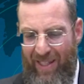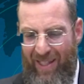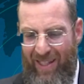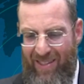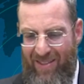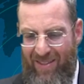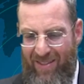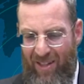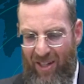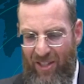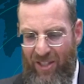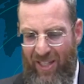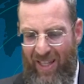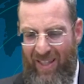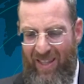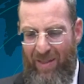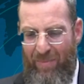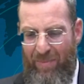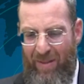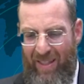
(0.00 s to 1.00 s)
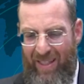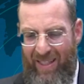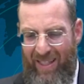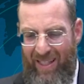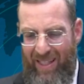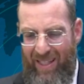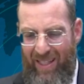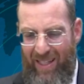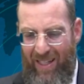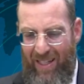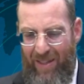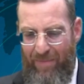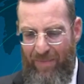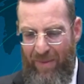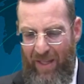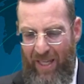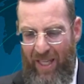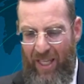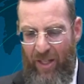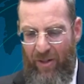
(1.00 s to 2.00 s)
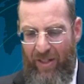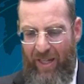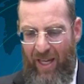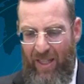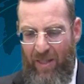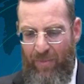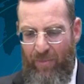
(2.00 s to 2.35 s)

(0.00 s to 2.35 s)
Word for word: is such that in the beginning it'll get